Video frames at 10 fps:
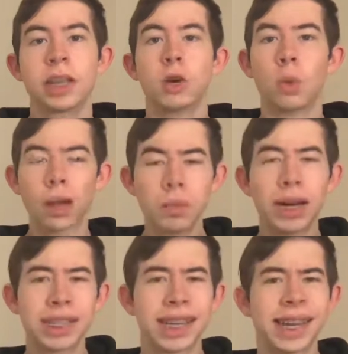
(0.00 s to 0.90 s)
Welcome back
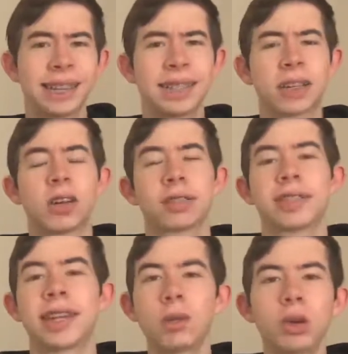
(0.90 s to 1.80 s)
to Connected Tech Talks, and
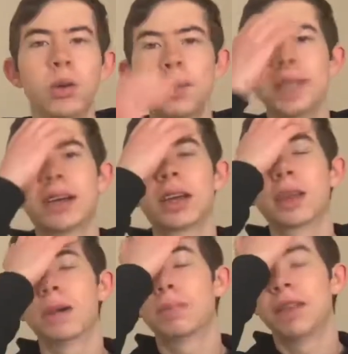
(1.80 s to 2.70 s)
today we're going to be talking
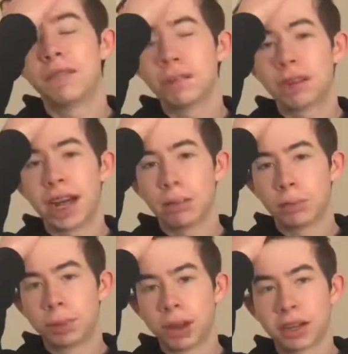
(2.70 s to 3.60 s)
about my favorite Apple
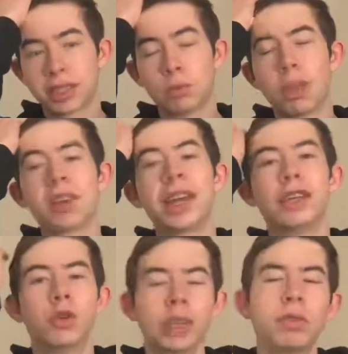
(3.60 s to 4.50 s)
products and whether a
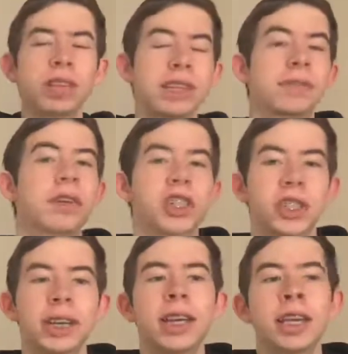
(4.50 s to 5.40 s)
newly released version
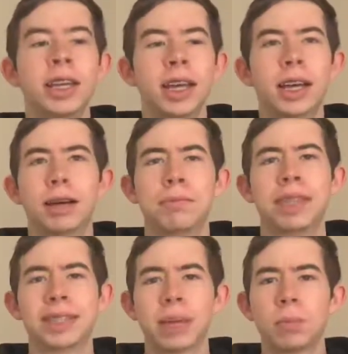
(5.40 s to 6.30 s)

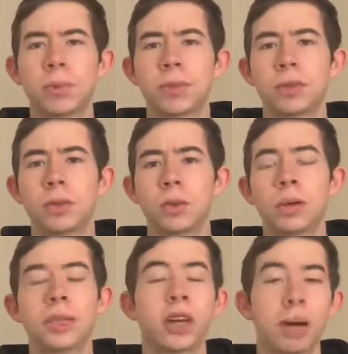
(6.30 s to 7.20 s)
is able to
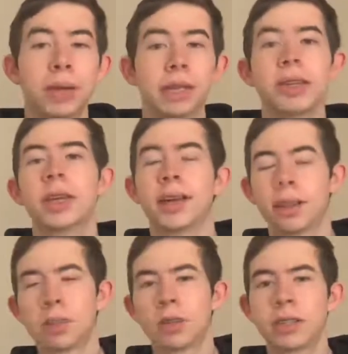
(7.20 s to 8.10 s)
top it. In other
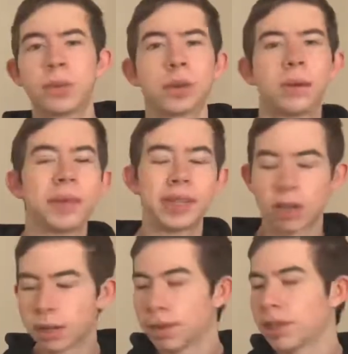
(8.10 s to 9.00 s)
words, we're going to be
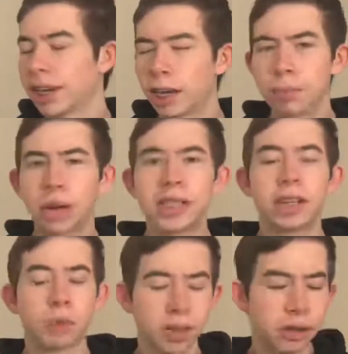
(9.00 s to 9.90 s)
talking about the AirPods and
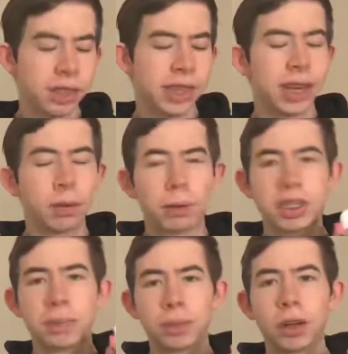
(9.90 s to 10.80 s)
whether or not the
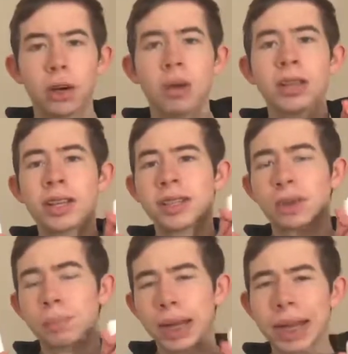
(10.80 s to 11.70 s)
AirPods Pro
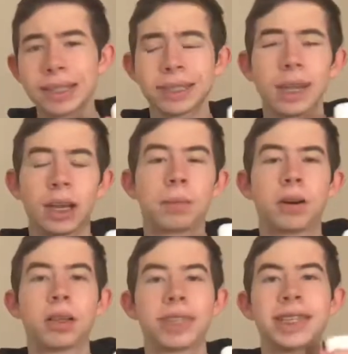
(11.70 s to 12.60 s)
surpass the
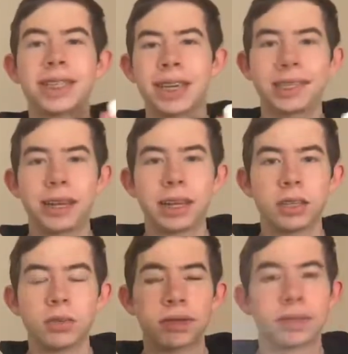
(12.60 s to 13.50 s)
AirPods in day-to-day
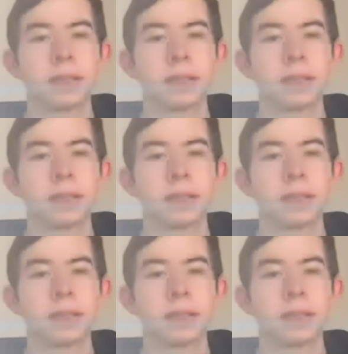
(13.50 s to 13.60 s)
use.